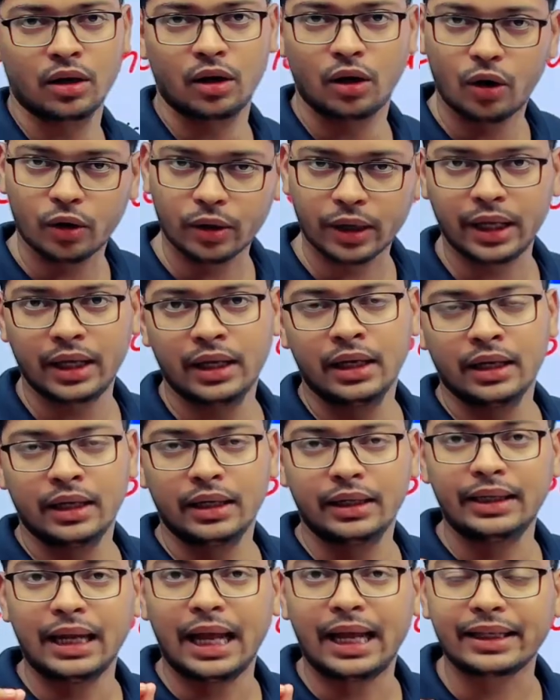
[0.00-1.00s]
Okay,
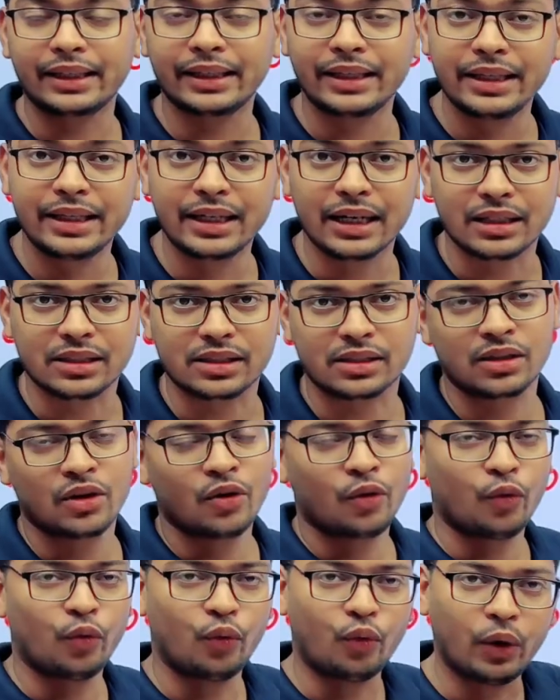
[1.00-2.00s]
like years,
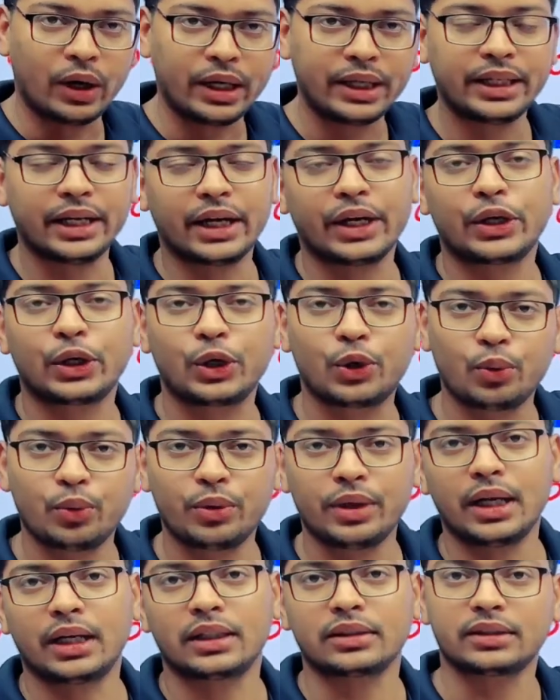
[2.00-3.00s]
1 year, 2
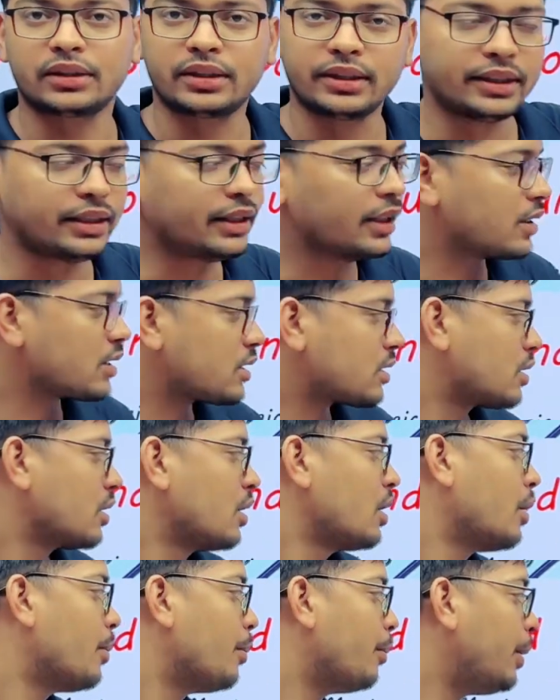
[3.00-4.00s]
year, 3 years.
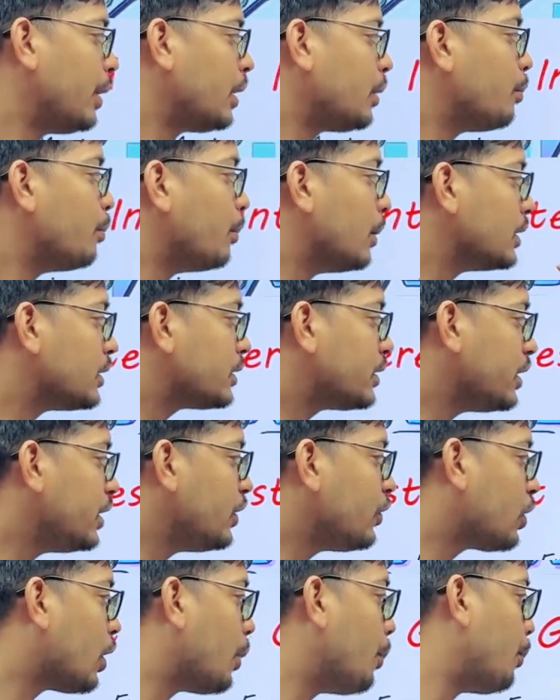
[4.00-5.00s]
But
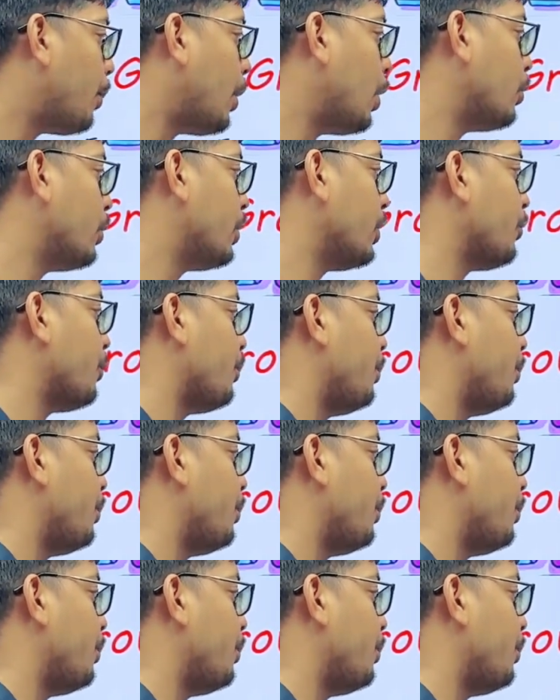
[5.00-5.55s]
monthly compounding